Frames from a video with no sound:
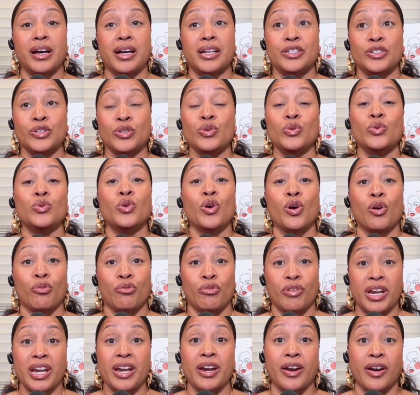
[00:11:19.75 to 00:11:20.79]
new
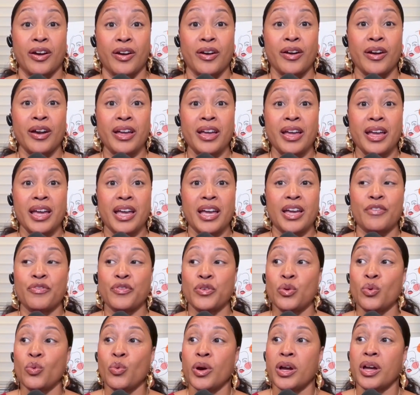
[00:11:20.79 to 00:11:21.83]
career, if
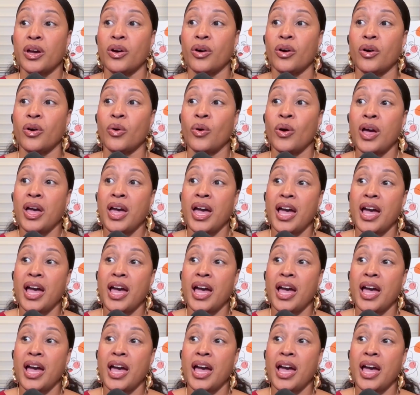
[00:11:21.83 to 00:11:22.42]
you will.